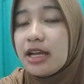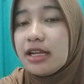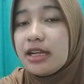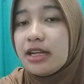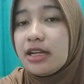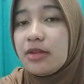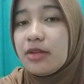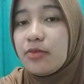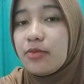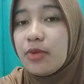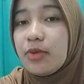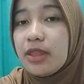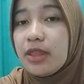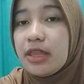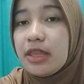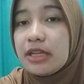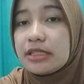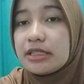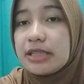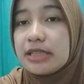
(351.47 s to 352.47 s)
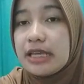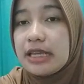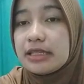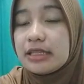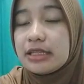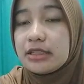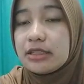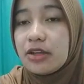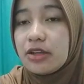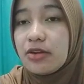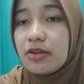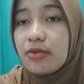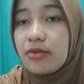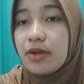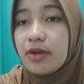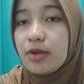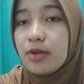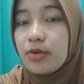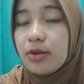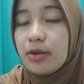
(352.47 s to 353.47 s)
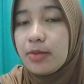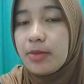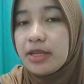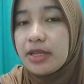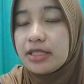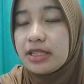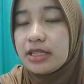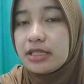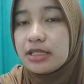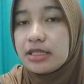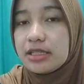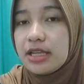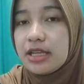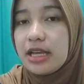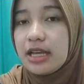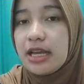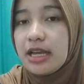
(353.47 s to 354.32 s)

deal with these cases on a regular basis.